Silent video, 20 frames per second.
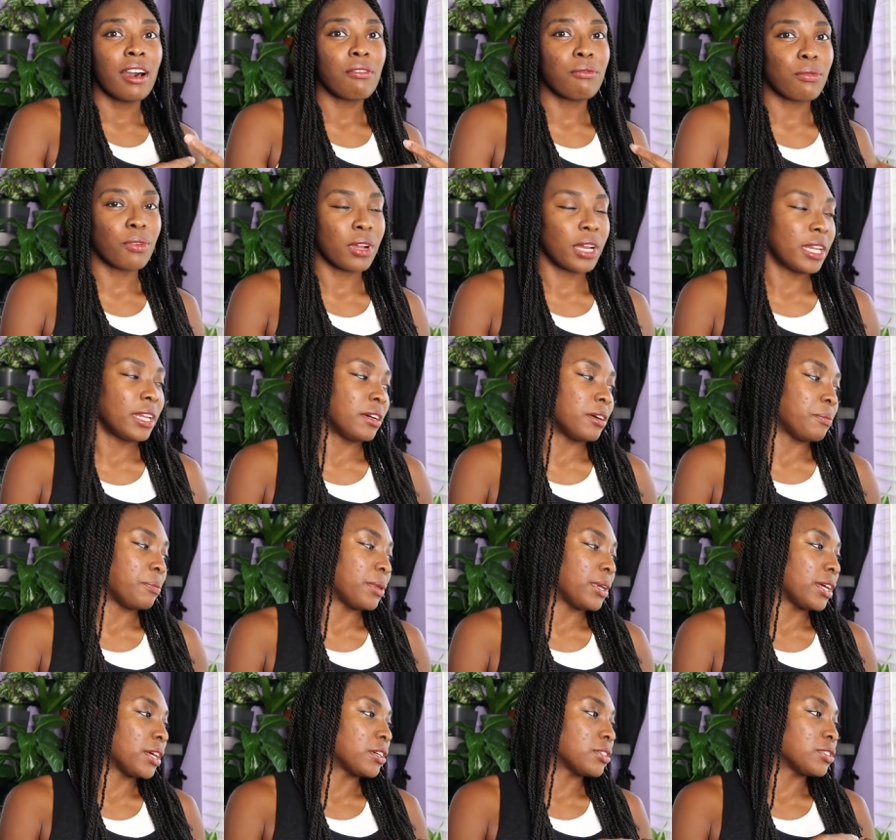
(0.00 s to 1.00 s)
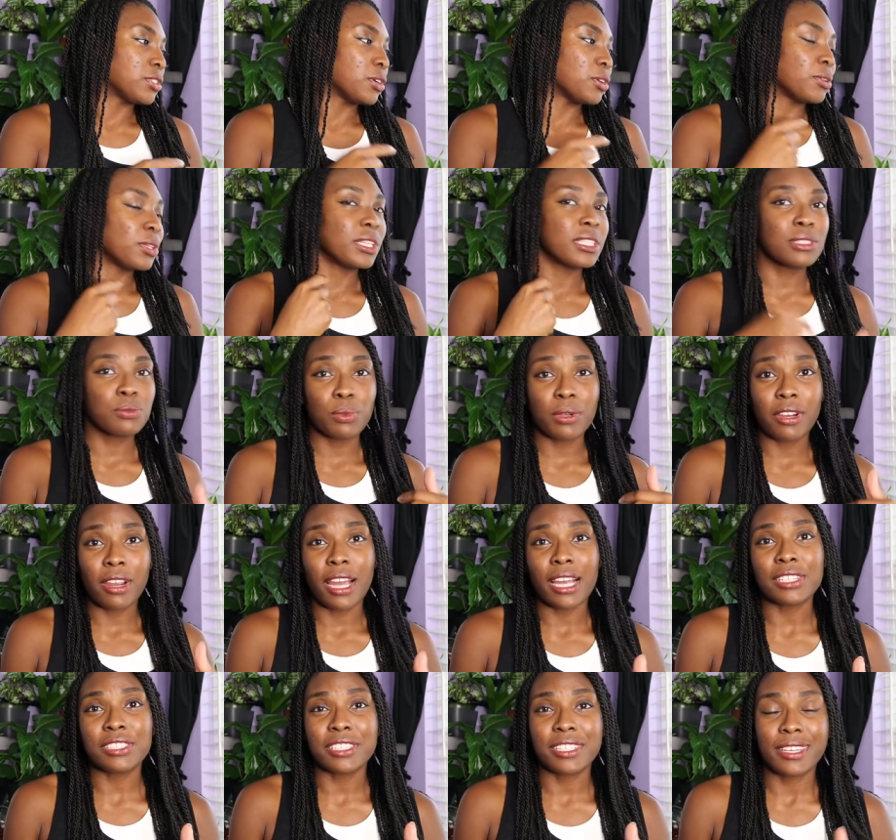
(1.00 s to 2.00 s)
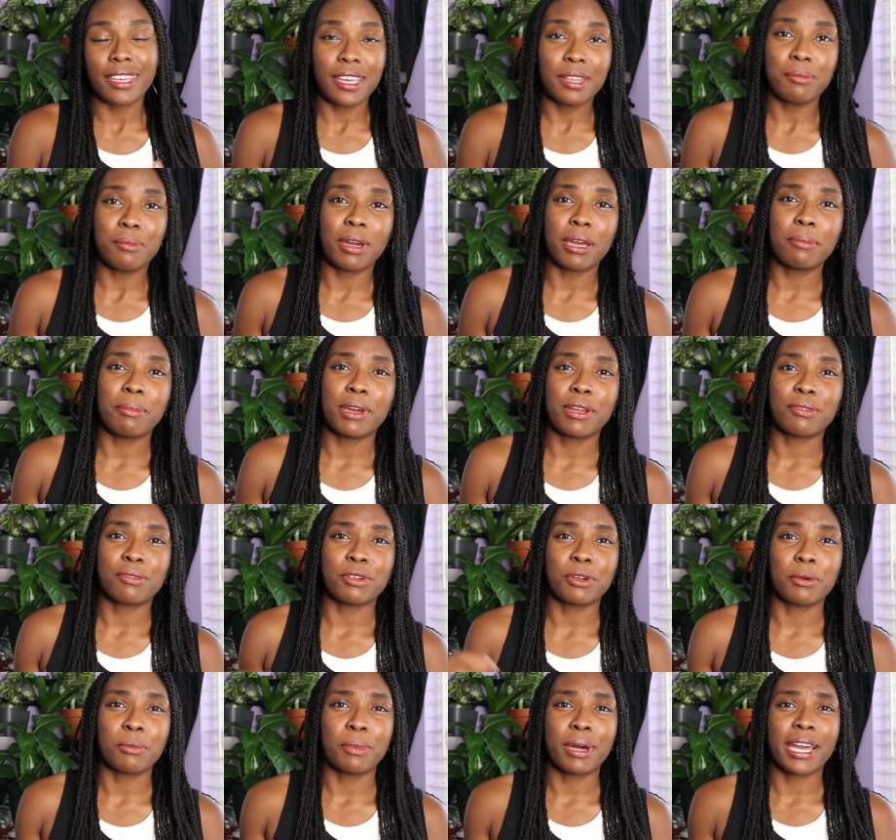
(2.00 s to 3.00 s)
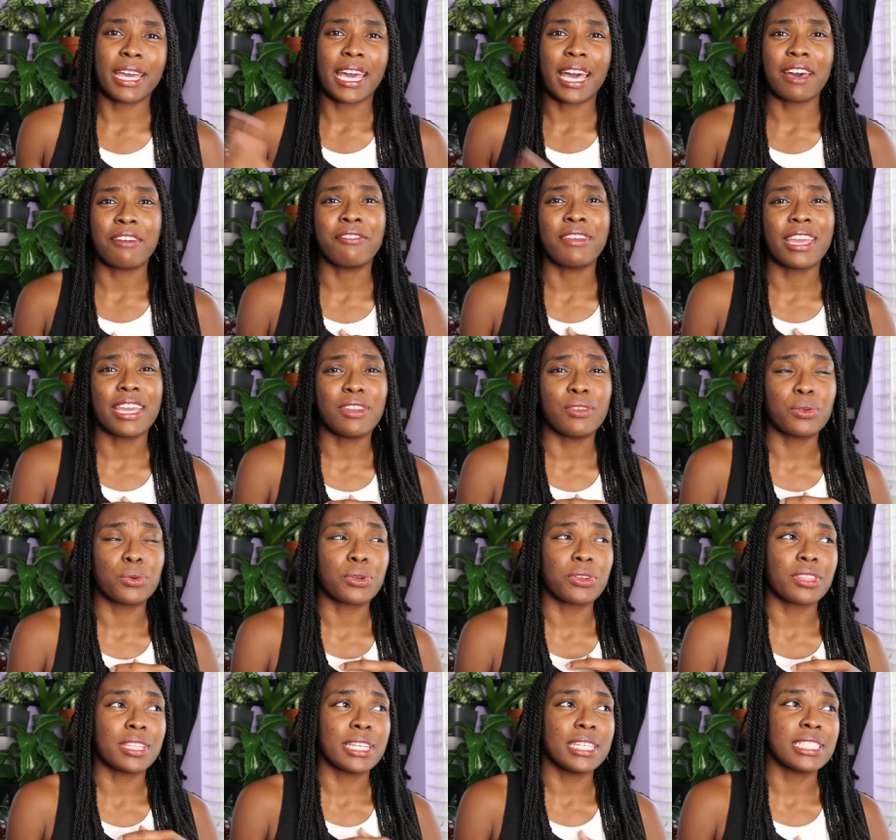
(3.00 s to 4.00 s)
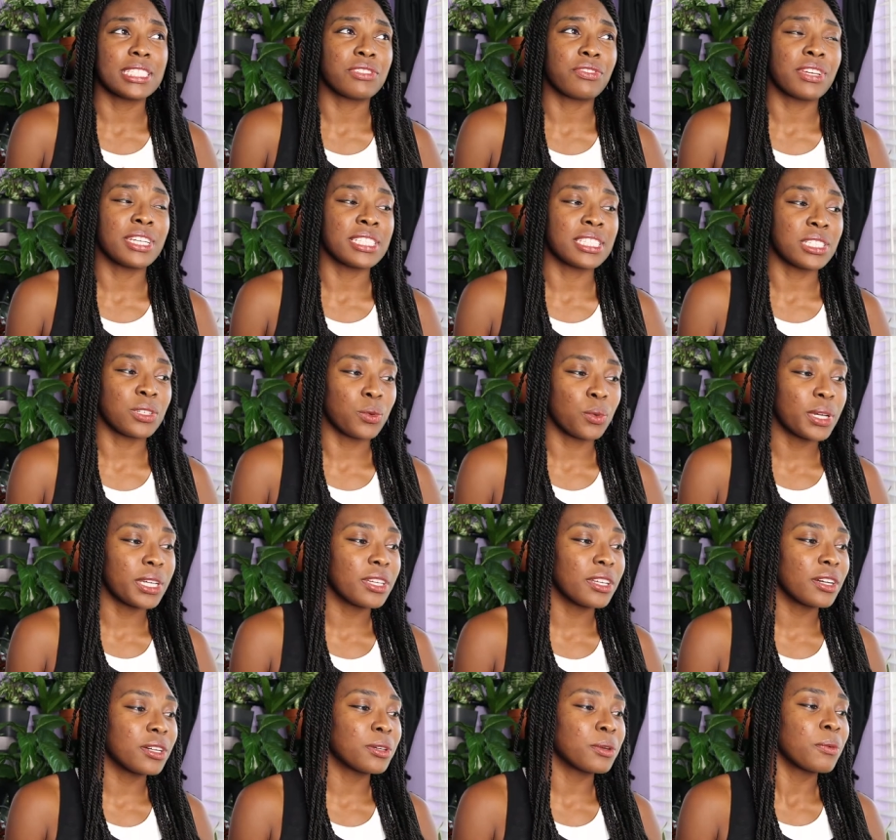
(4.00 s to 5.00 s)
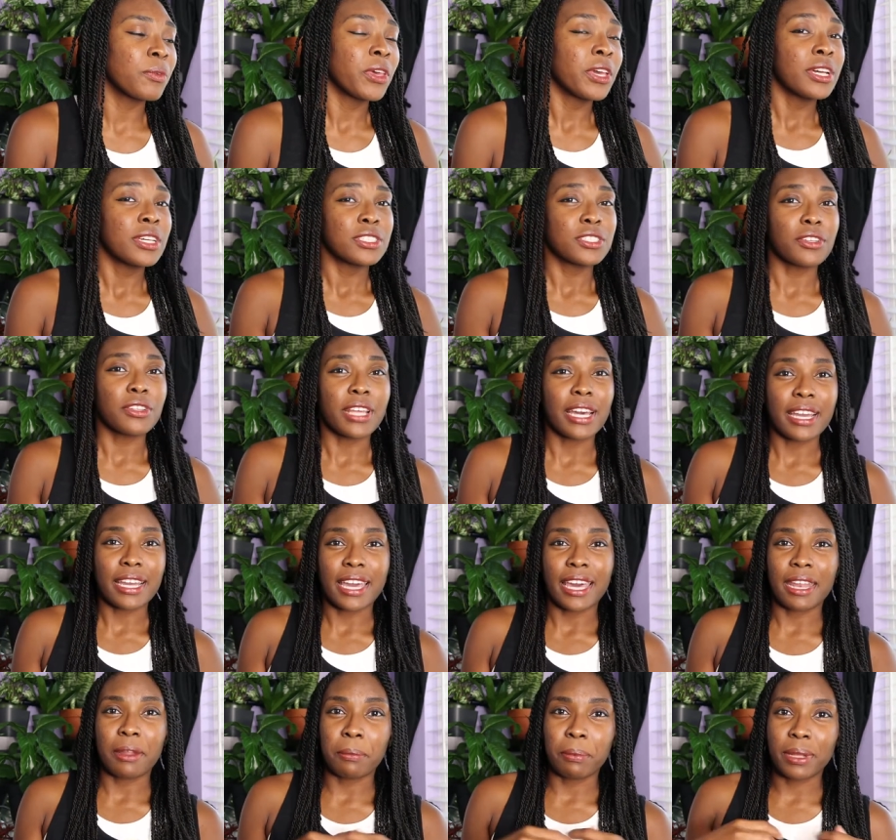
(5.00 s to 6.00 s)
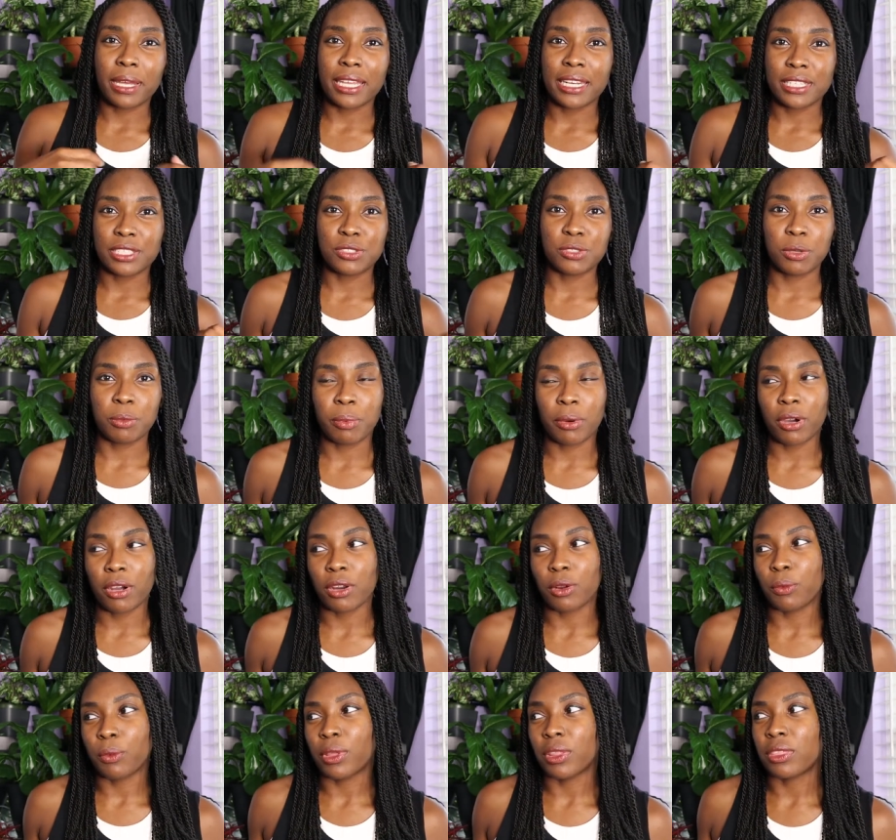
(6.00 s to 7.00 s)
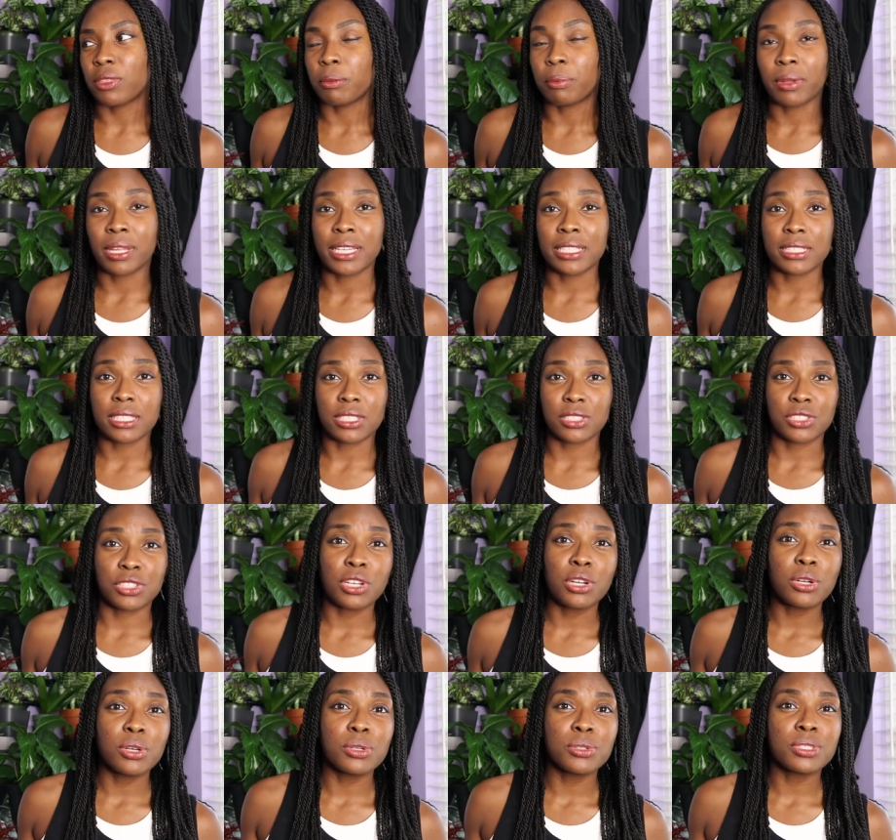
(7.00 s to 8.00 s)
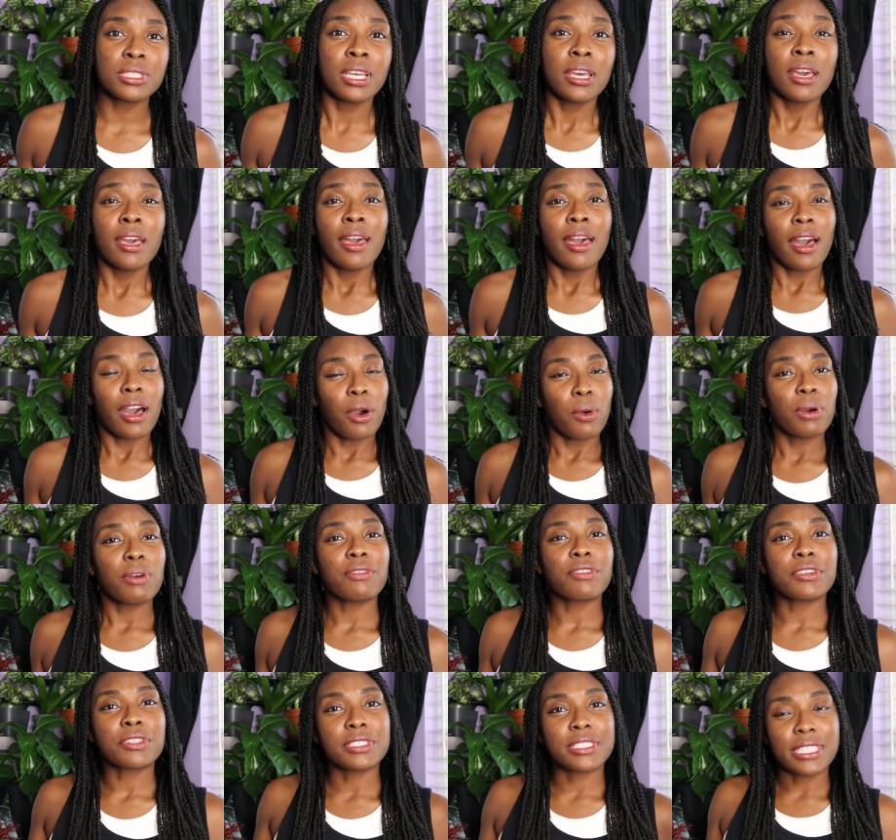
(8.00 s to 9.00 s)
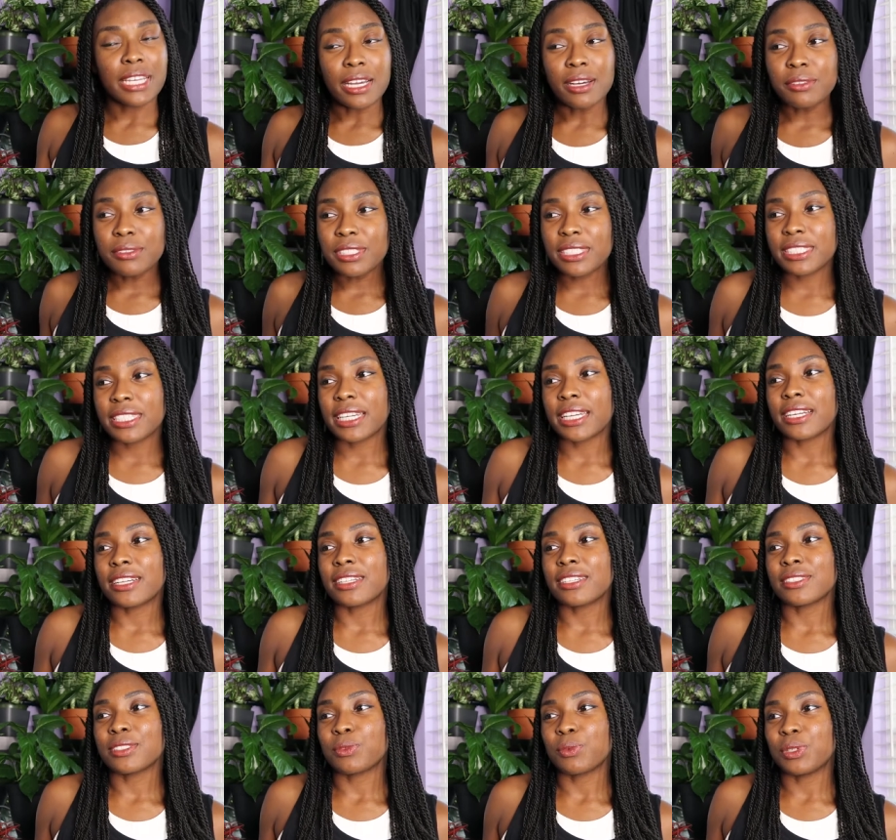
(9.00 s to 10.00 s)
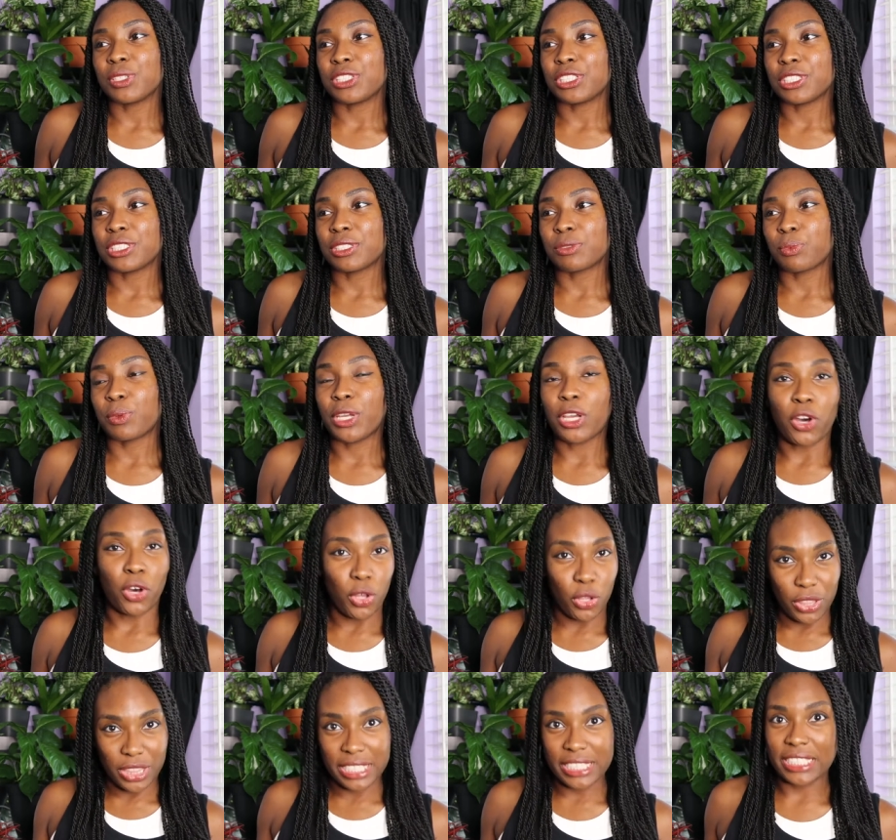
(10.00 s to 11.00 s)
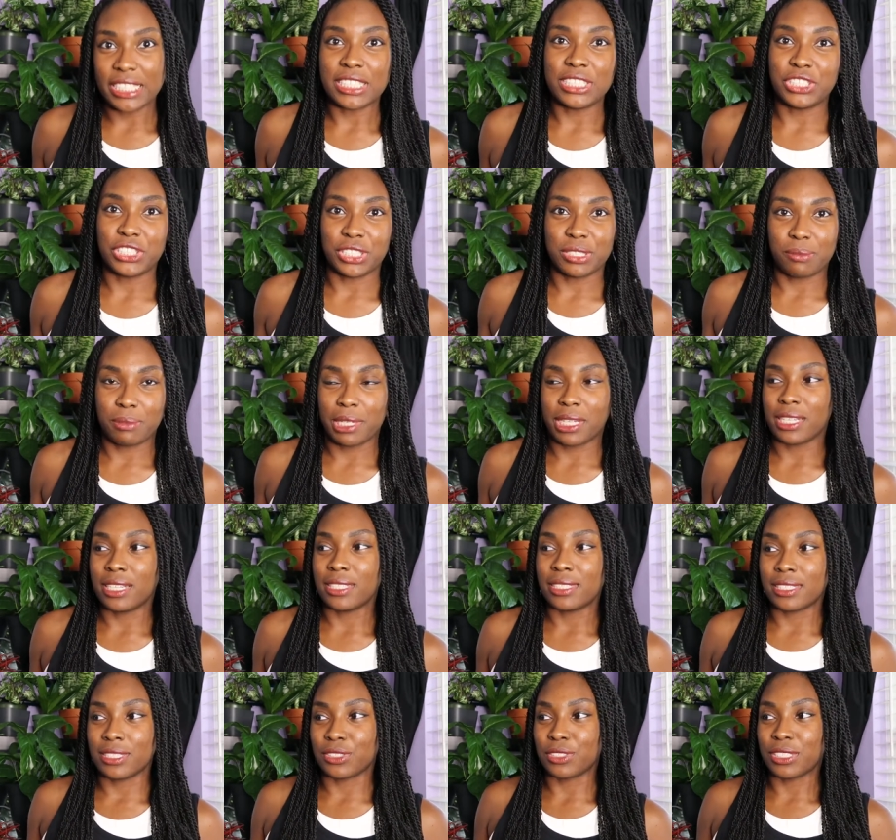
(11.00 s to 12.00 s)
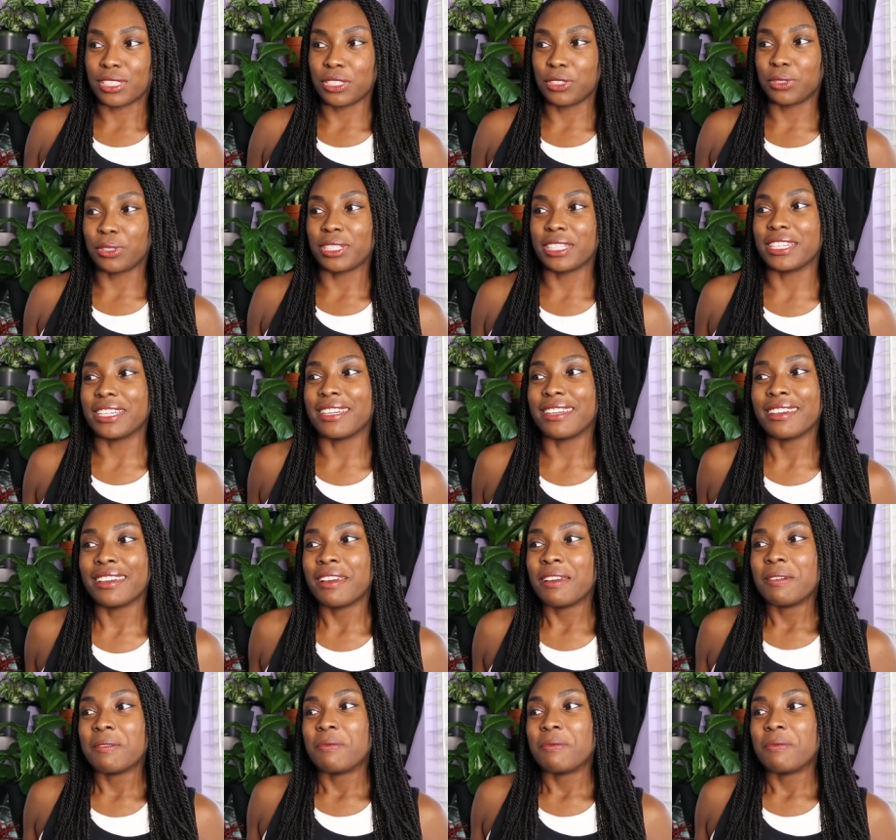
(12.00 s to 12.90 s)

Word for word: right up here. So this, we're actually in my bedroom. I have a northeast facing window, so that kind of played into a part with the plants I chose. However, downstairs, which is, we call the dungeon because there's literally